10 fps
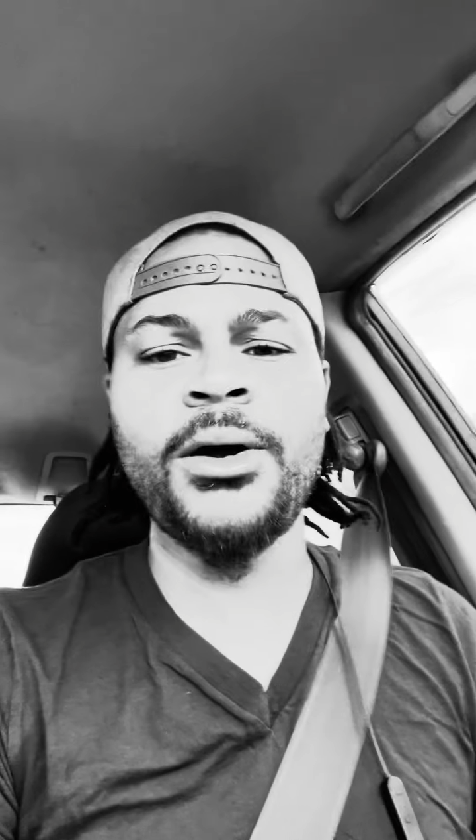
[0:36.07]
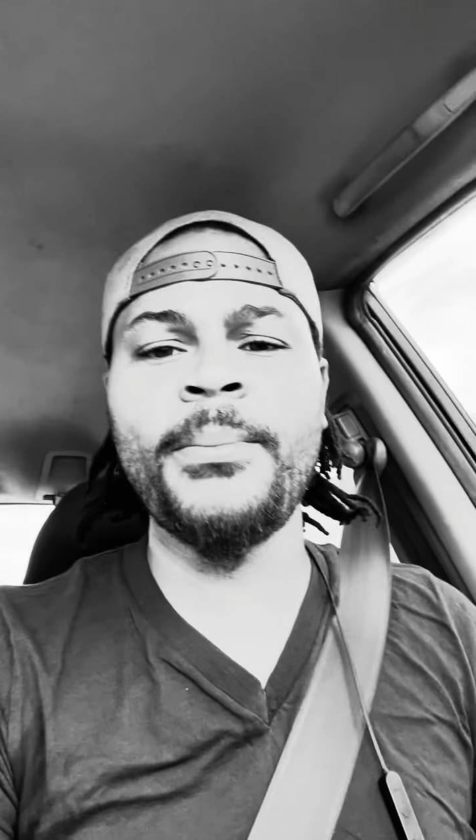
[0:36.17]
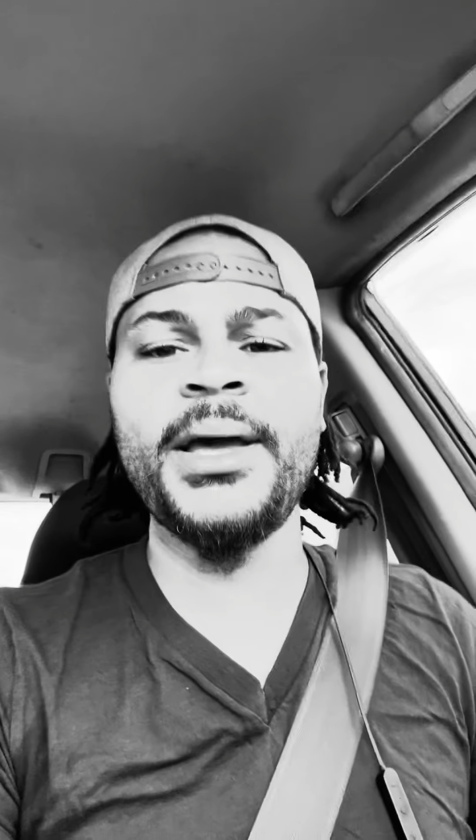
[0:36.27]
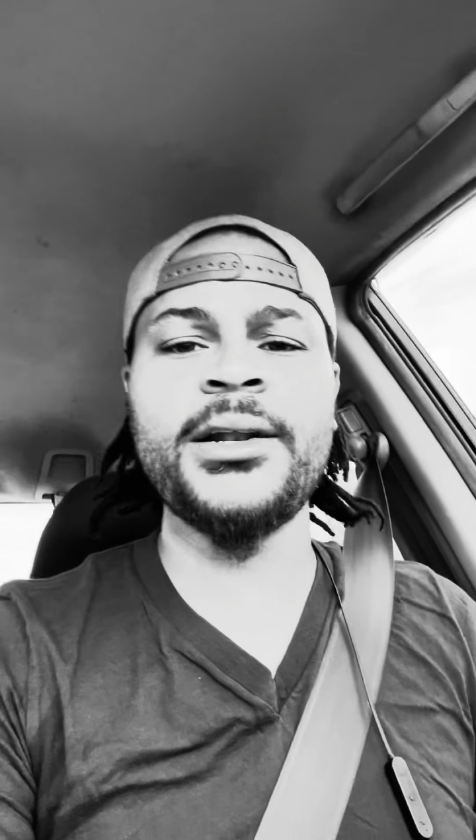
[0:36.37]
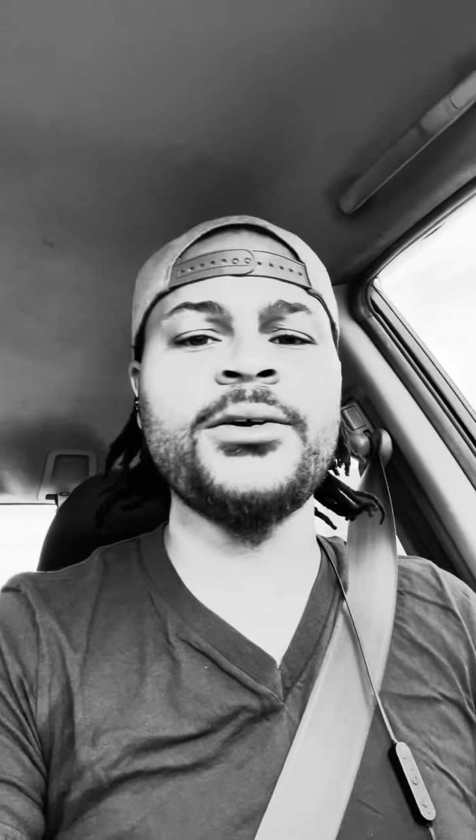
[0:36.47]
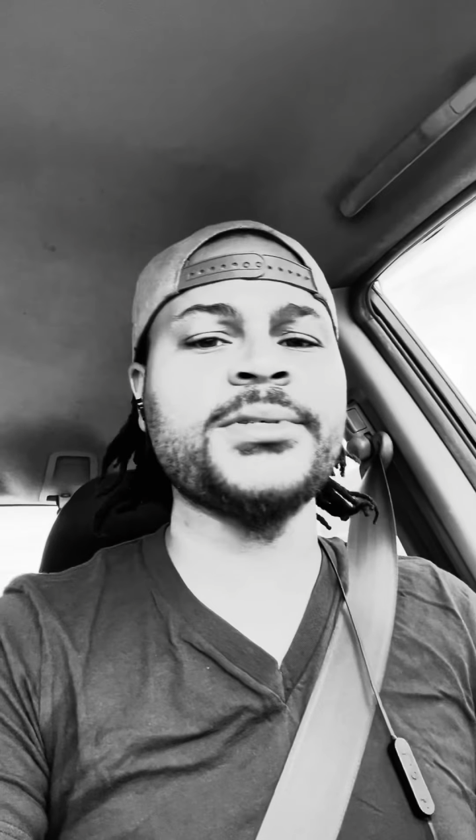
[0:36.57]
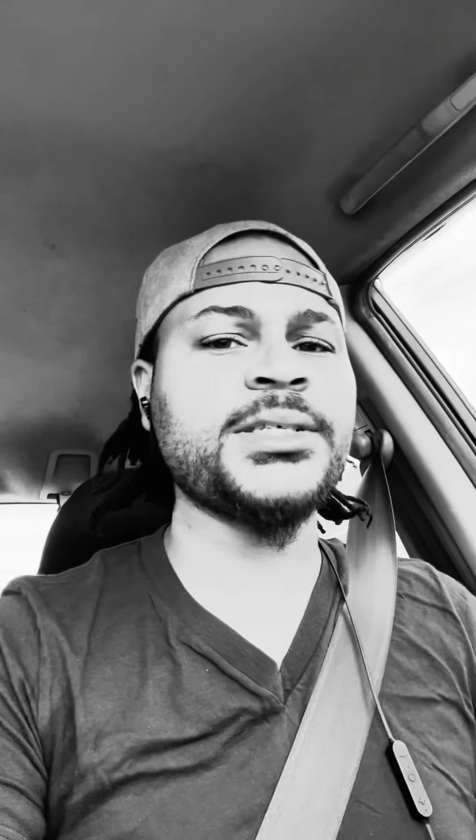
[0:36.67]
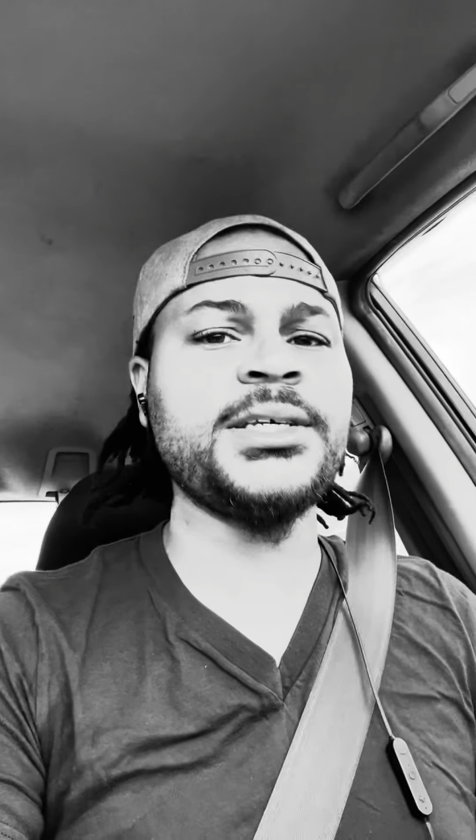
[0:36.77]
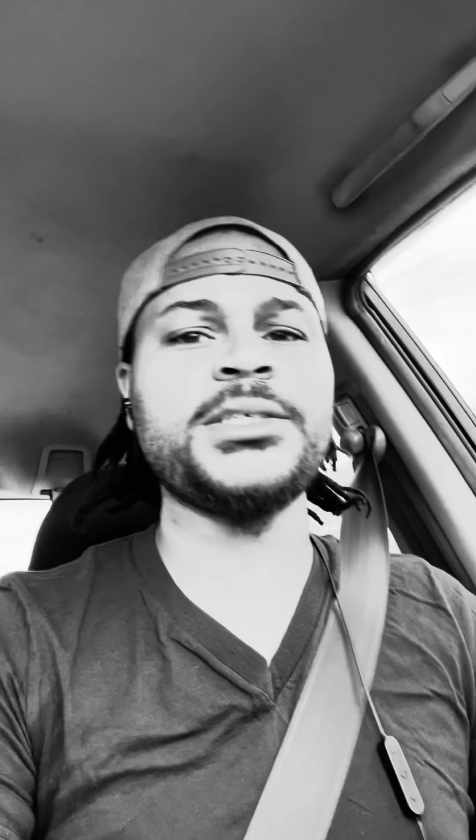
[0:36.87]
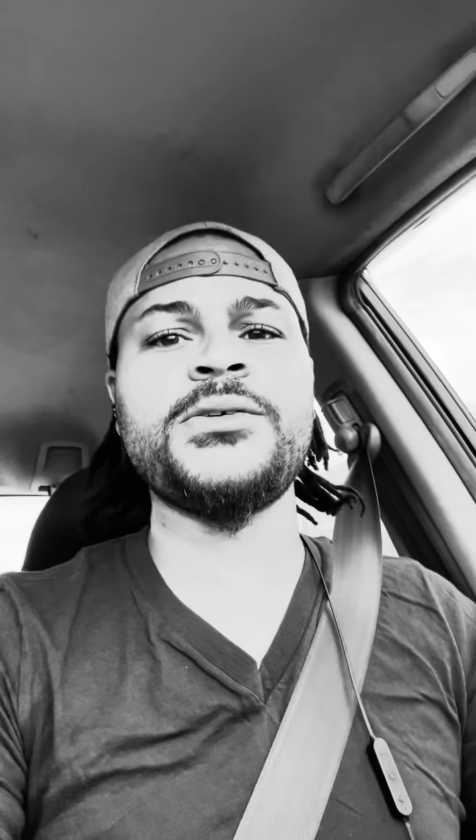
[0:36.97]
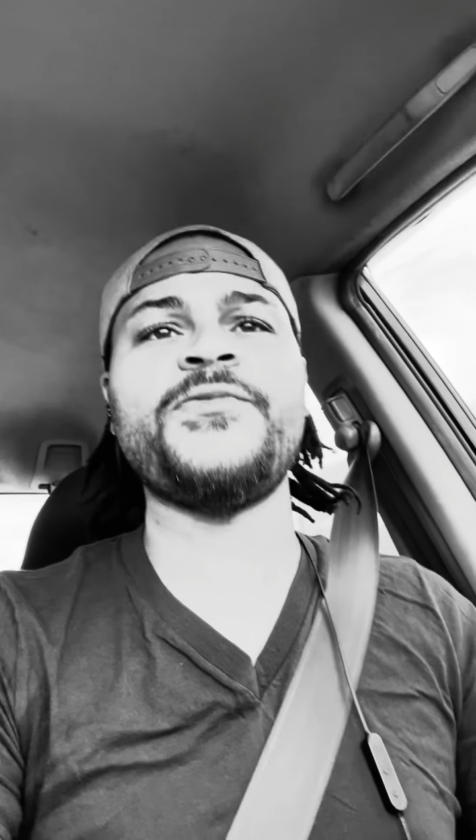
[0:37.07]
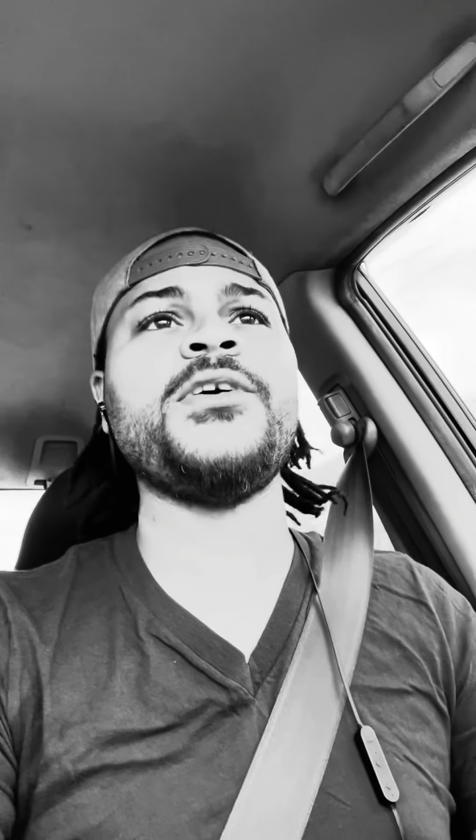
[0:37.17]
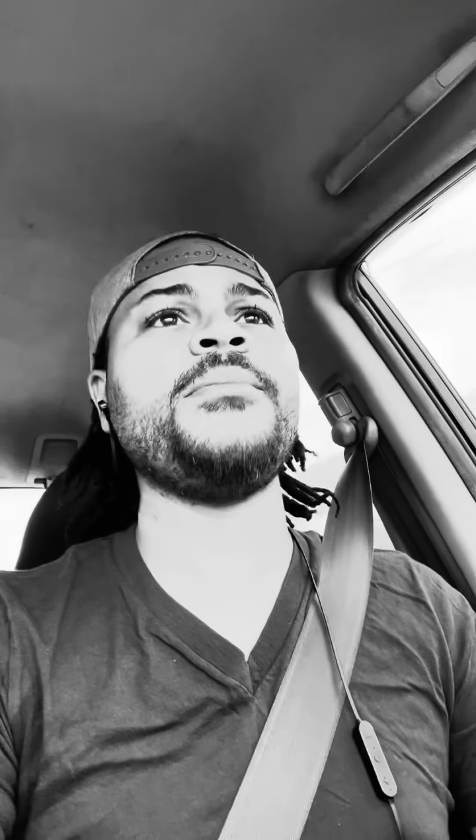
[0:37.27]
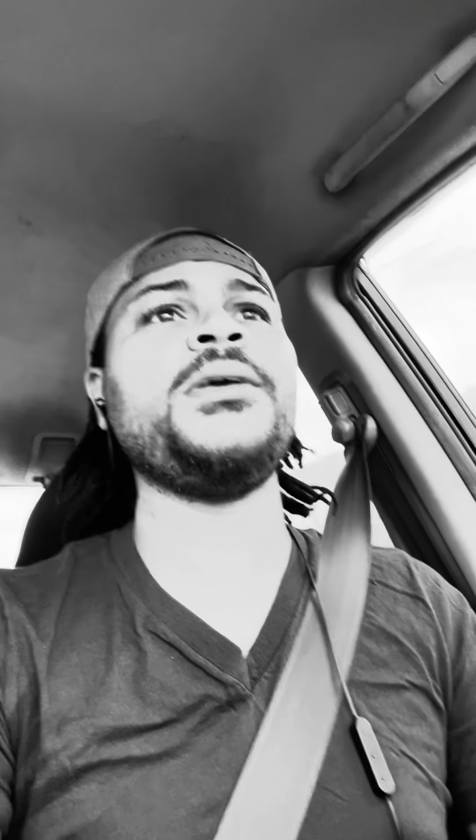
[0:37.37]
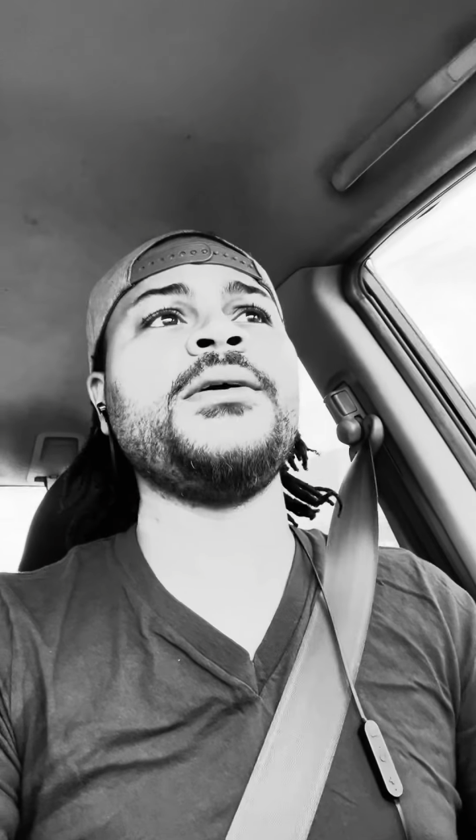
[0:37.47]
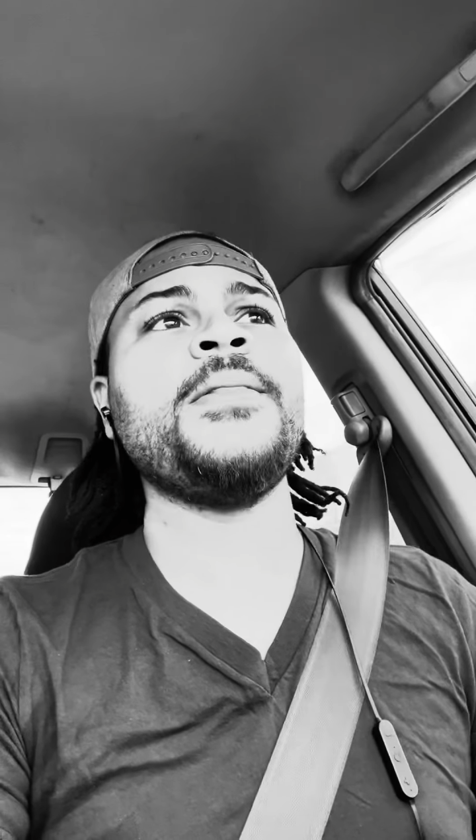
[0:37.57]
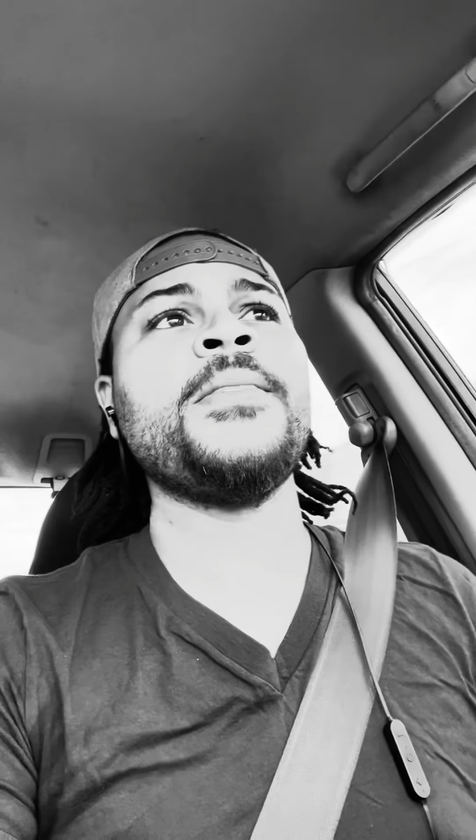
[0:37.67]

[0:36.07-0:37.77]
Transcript: don't make no sense. You feel me?